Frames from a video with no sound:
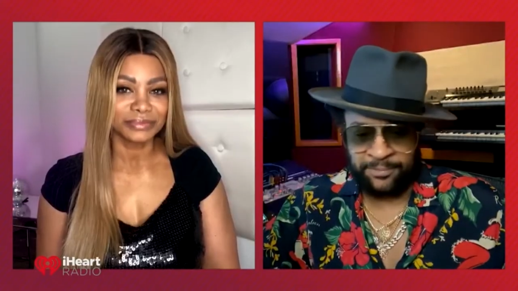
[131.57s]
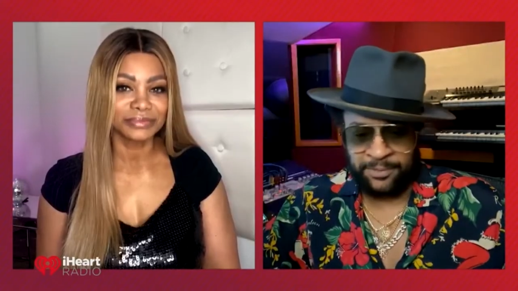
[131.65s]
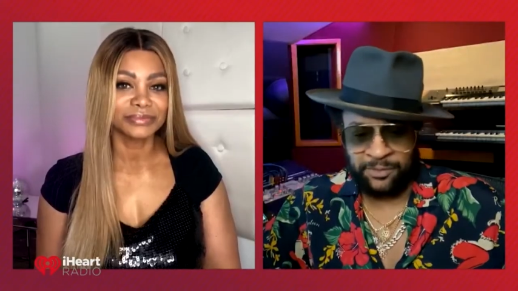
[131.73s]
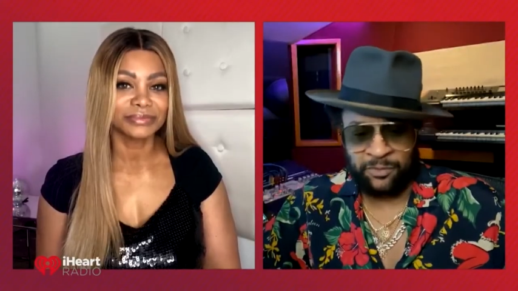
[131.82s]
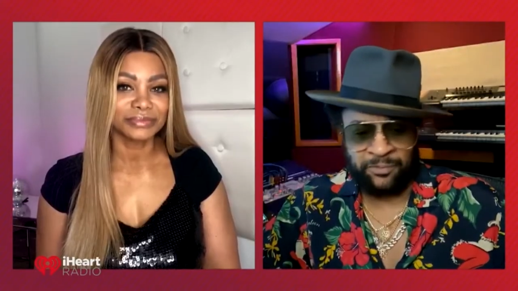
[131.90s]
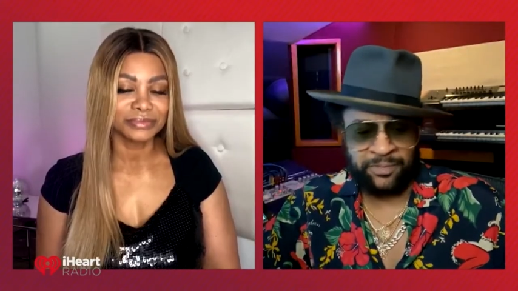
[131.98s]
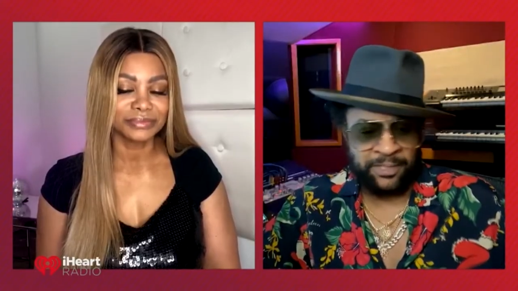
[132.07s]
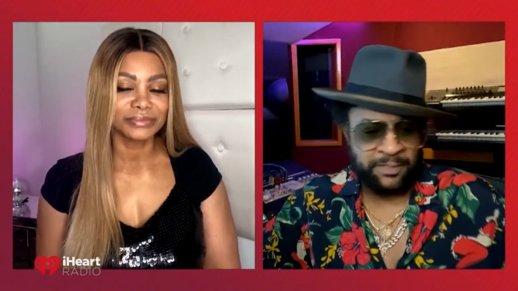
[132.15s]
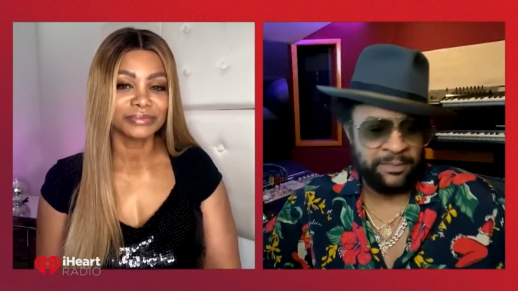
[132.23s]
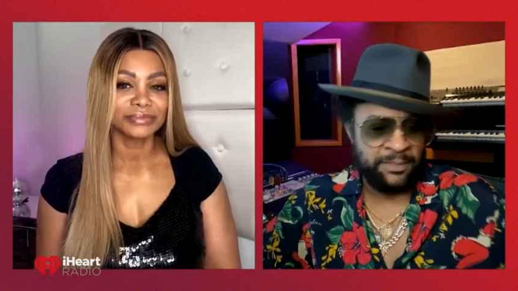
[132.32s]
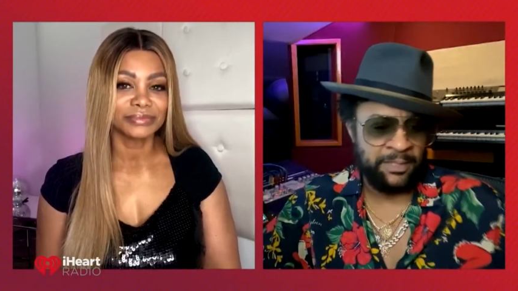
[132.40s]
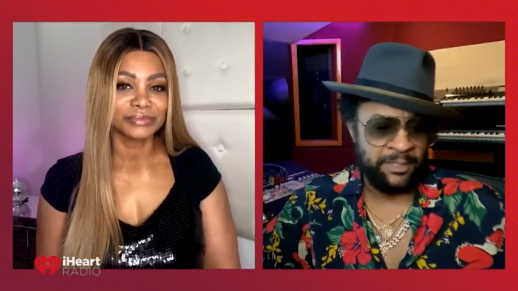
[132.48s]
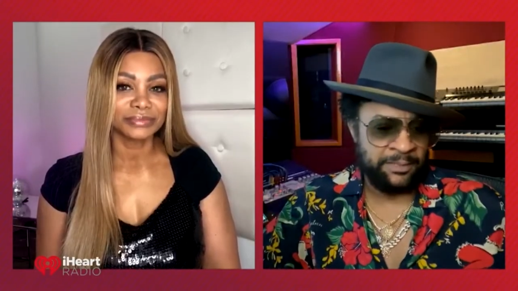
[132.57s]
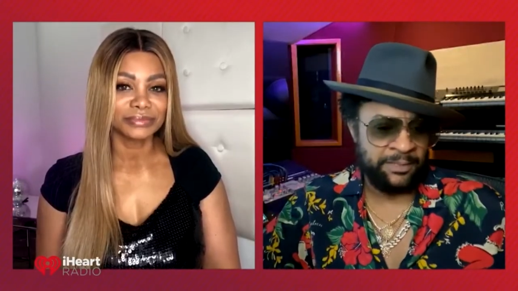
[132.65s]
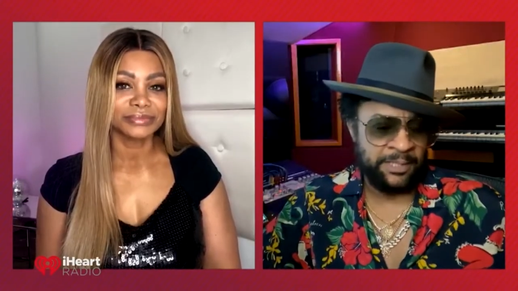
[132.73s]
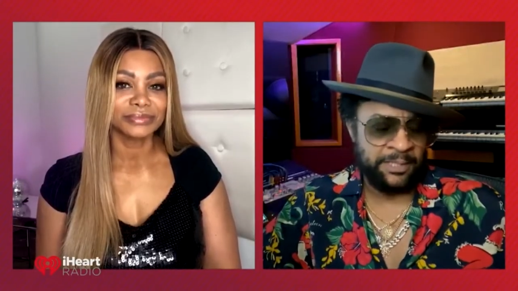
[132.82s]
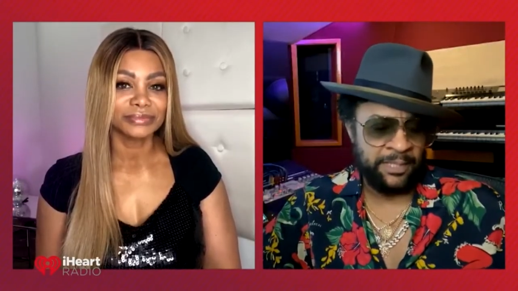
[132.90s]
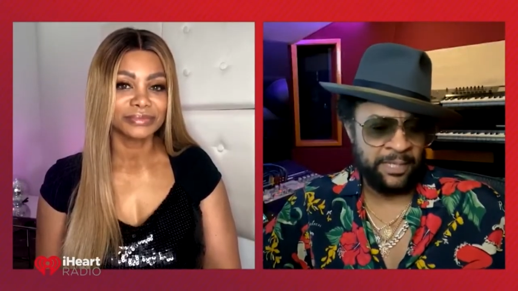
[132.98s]
Speaker 1: he's over there in
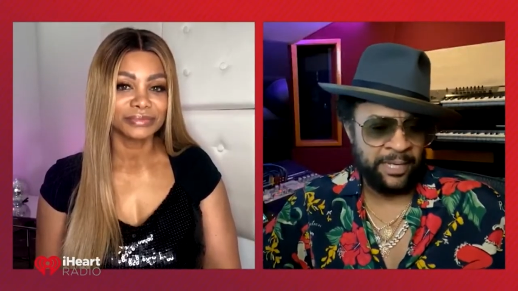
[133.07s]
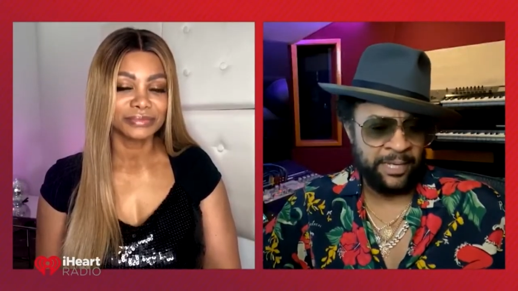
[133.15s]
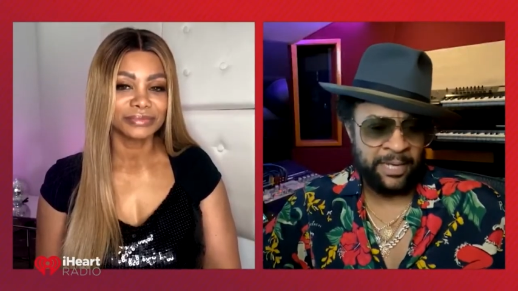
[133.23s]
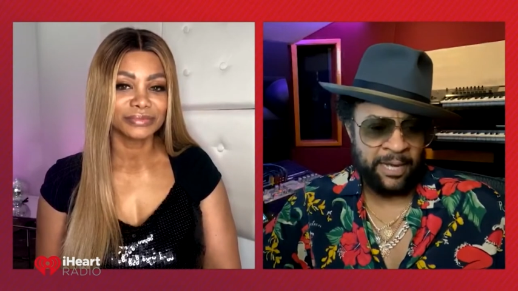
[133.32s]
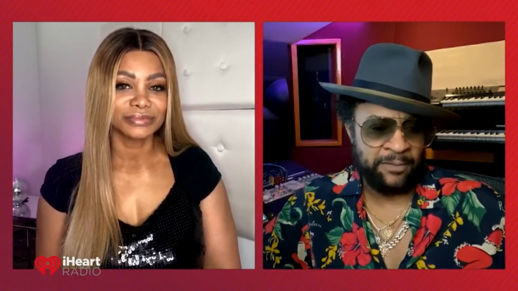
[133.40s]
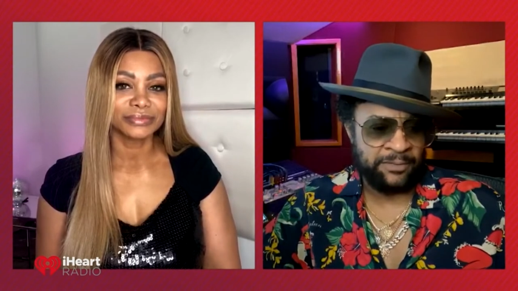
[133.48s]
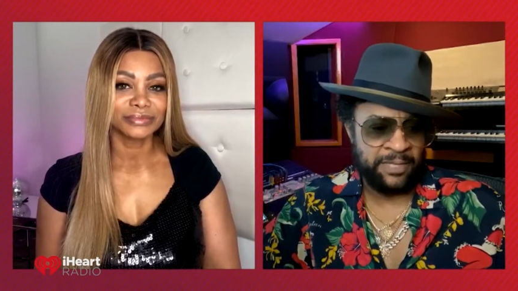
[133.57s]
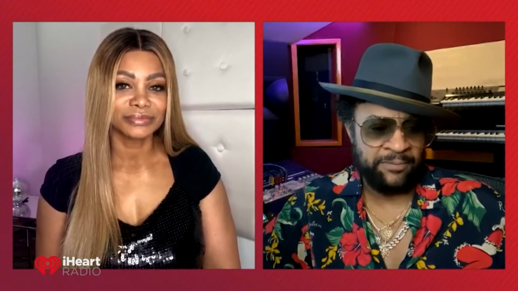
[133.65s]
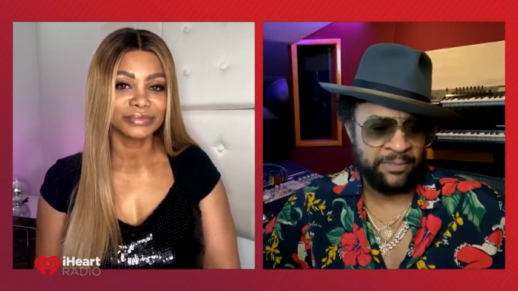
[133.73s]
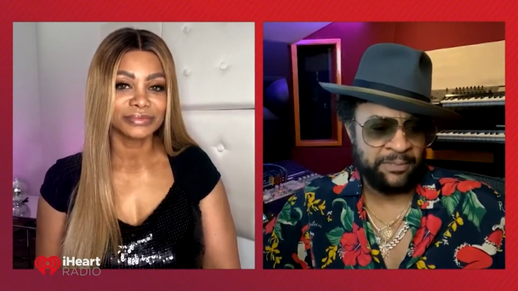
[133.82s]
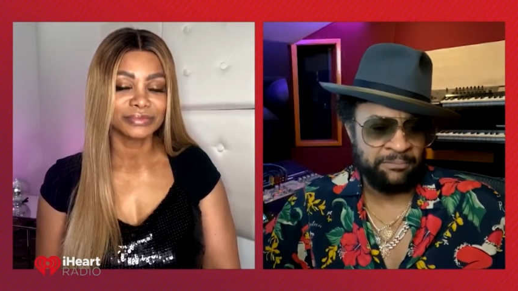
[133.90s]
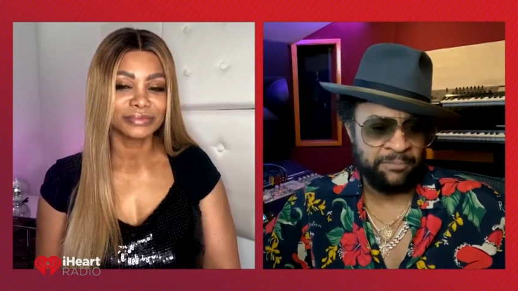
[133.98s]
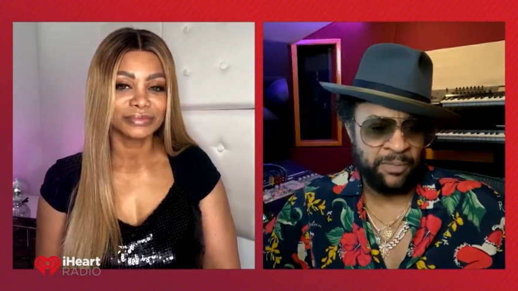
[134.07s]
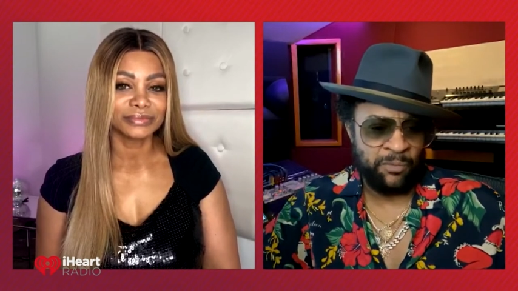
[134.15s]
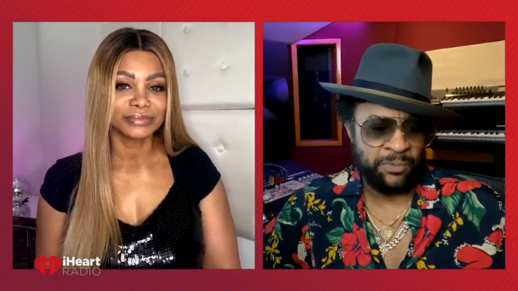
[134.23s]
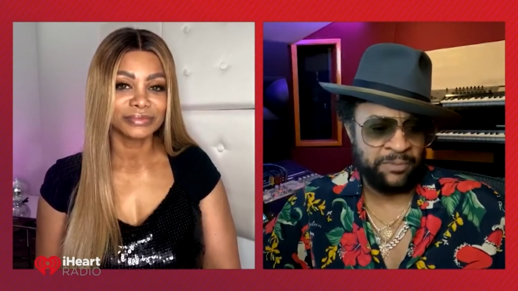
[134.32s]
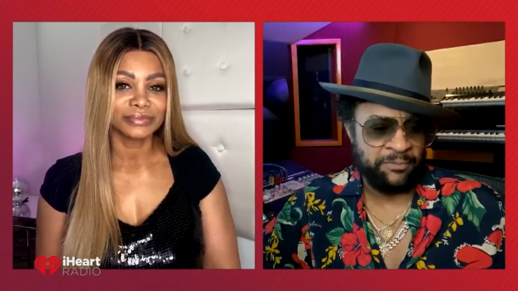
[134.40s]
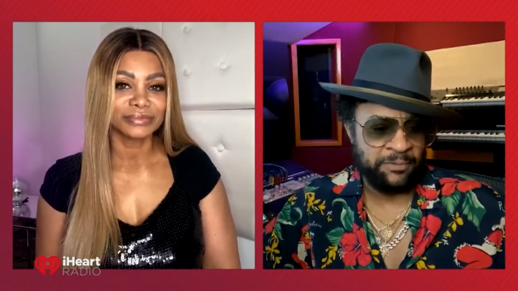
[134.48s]
Lake House having a
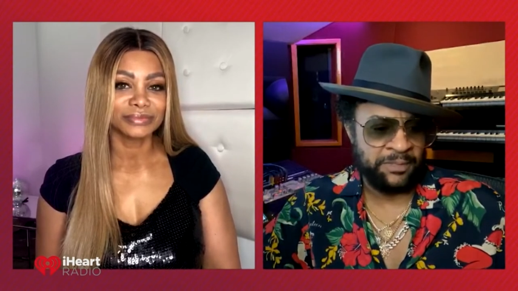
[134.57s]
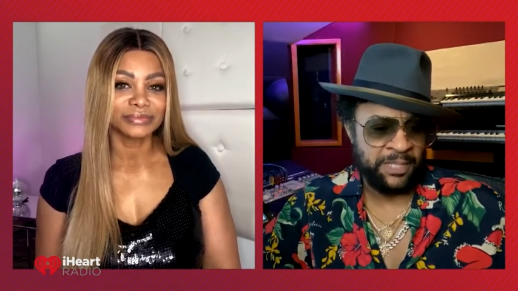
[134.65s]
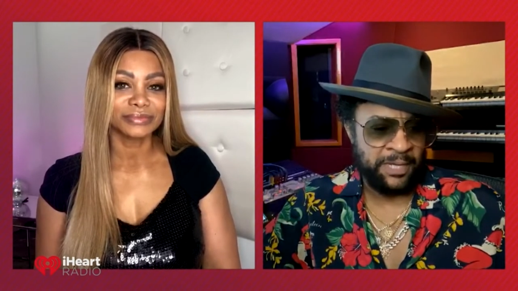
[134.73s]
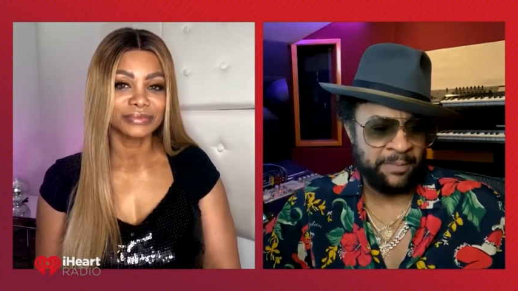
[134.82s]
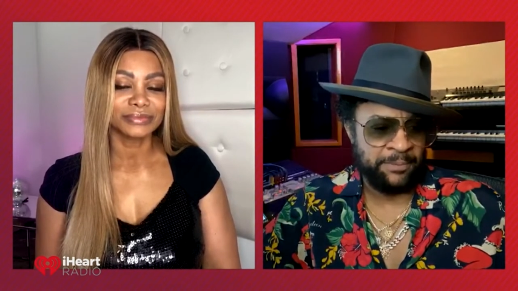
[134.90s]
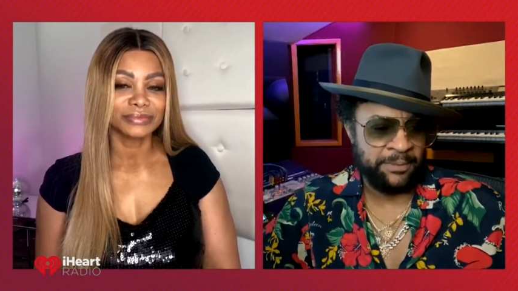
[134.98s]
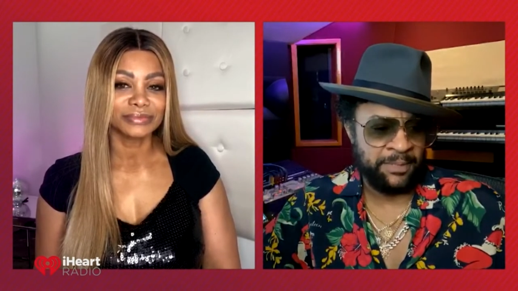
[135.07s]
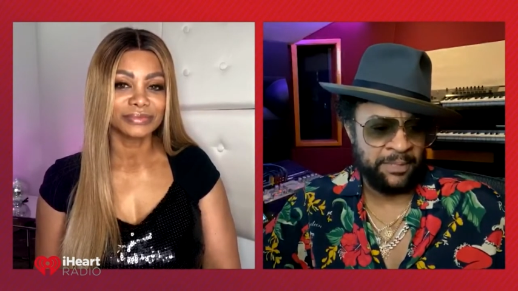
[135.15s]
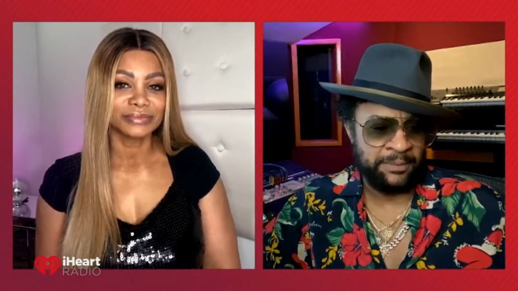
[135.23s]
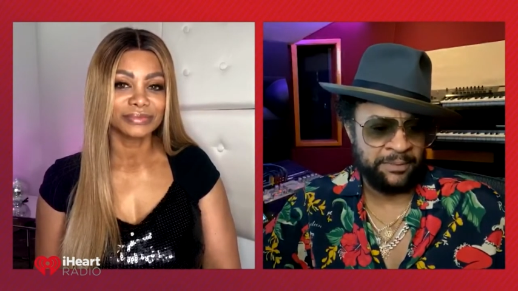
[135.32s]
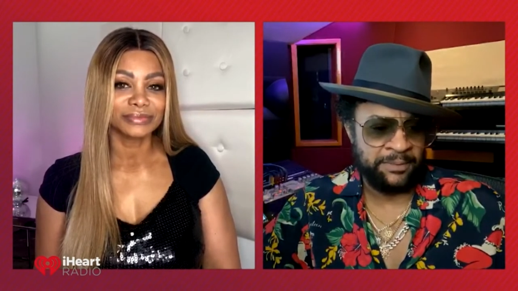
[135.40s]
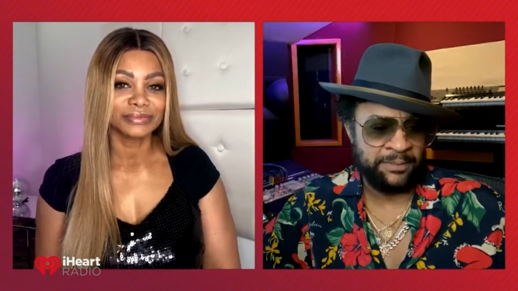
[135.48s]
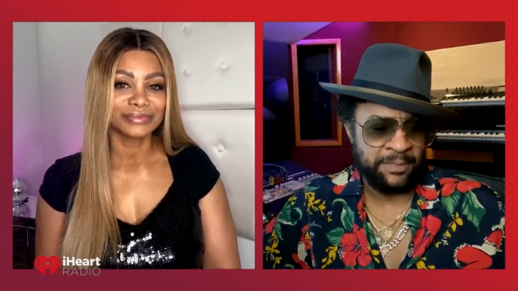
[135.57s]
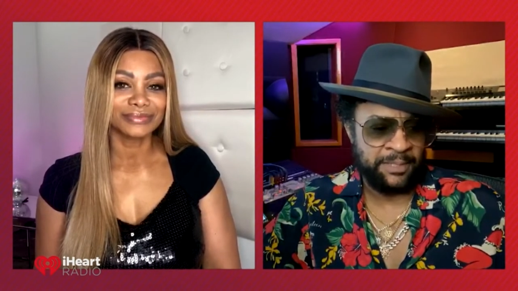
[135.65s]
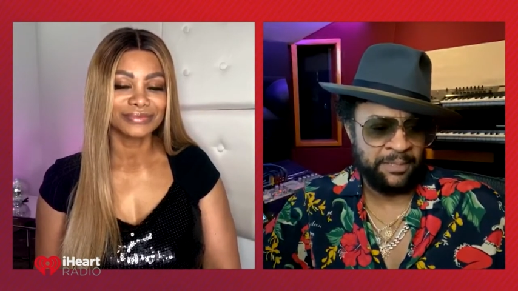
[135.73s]
wonderful time, and he's,